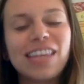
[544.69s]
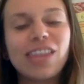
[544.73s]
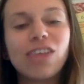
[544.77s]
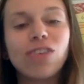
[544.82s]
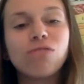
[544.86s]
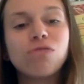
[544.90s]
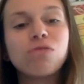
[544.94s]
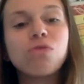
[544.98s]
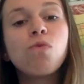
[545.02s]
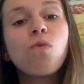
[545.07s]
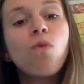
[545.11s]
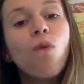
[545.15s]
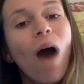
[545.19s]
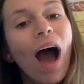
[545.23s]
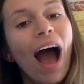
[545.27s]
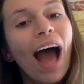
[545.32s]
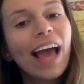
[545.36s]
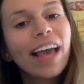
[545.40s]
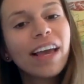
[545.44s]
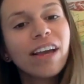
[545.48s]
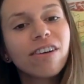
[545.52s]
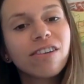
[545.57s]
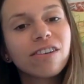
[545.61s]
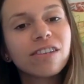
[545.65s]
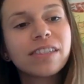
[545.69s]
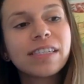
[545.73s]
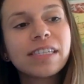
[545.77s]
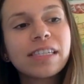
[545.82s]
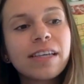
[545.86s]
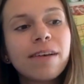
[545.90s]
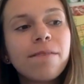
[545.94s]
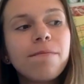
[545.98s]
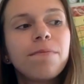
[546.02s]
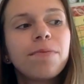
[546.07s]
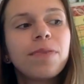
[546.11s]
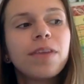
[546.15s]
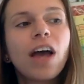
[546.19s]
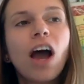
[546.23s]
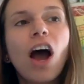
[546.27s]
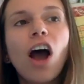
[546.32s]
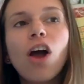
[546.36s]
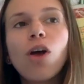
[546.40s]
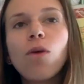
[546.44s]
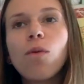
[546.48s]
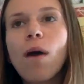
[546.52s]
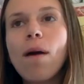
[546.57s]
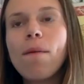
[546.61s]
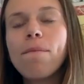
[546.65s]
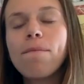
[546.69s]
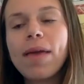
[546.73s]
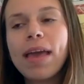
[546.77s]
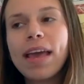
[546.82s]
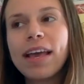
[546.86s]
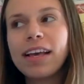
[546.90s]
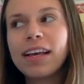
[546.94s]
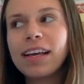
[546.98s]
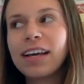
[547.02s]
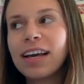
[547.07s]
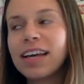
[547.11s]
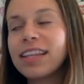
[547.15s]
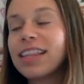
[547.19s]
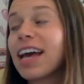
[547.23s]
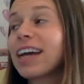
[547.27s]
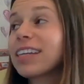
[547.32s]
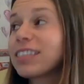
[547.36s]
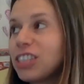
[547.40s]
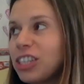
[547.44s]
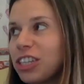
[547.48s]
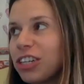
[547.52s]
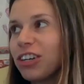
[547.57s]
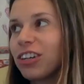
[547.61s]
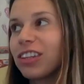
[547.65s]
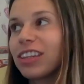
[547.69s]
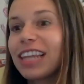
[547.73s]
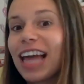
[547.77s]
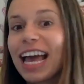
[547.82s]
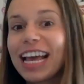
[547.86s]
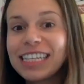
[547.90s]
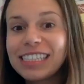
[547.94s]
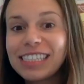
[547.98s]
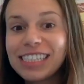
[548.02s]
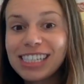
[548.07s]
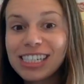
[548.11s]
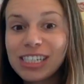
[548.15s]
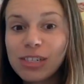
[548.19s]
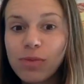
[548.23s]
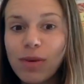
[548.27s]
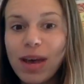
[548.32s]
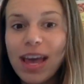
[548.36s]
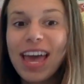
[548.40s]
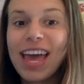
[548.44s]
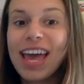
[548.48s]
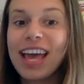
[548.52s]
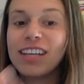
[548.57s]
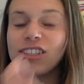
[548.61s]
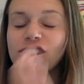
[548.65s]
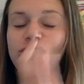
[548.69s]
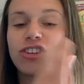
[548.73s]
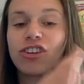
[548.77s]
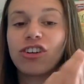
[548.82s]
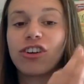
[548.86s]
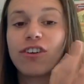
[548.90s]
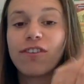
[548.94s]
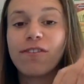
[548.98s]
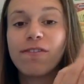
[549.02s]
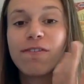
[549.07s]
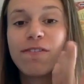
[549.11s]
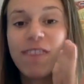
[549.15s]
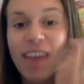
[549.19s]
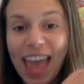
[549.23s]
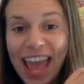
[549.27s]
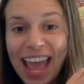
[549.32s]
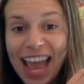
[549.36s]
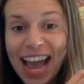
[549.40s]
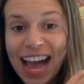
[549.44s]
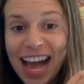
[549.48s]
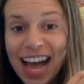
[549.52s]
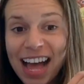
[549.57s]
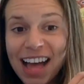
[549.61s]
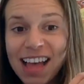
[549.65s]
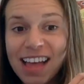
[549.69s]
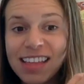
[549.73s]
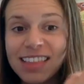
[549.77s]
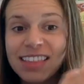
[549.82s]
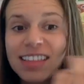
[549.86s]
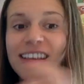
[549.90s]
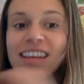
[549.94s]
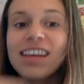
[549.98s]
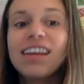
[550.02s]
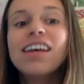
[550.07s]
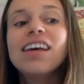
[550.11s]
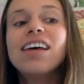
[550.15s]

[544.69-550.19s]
Those wires are what connect to your light switch or your fan